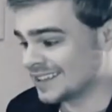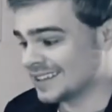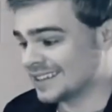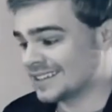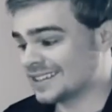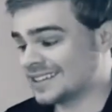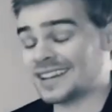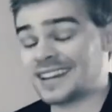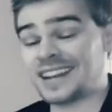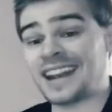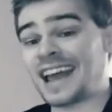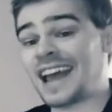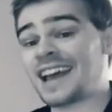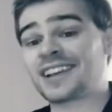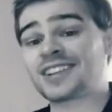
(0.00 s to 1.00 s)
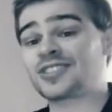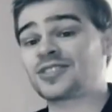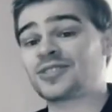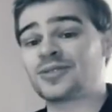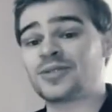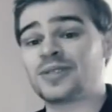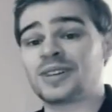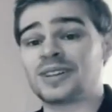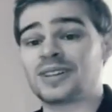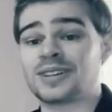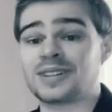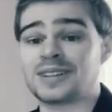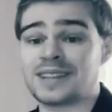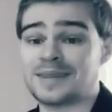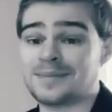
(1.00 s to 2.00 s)
Can it
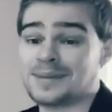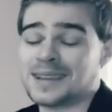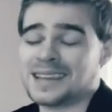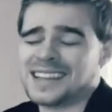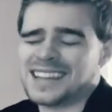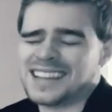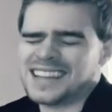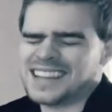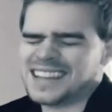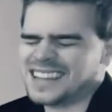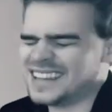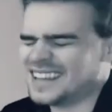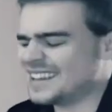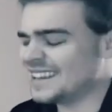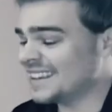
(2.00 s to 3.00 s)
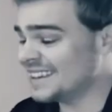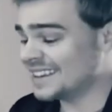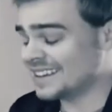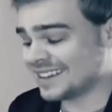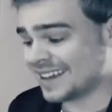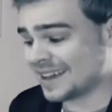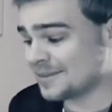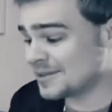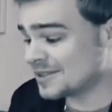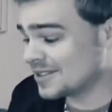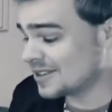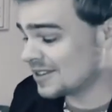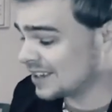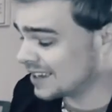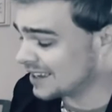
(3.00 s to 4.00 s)
actually be? I was
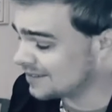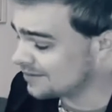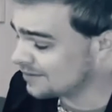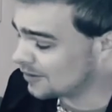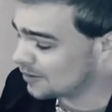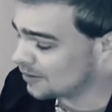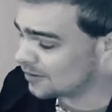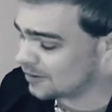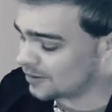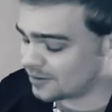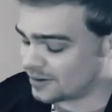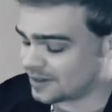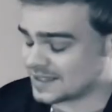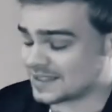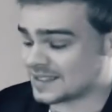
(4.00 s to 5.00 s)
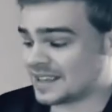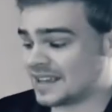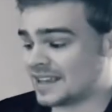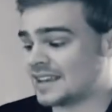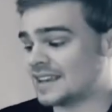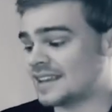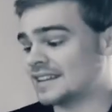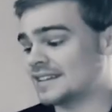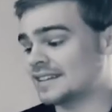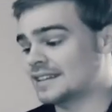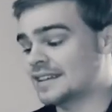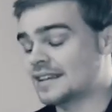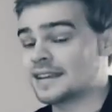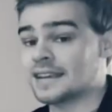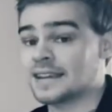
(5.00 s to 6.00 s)
looking for a sign
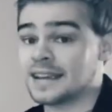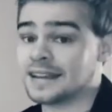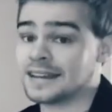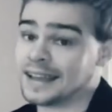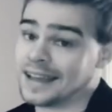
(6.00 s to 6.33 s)
and got a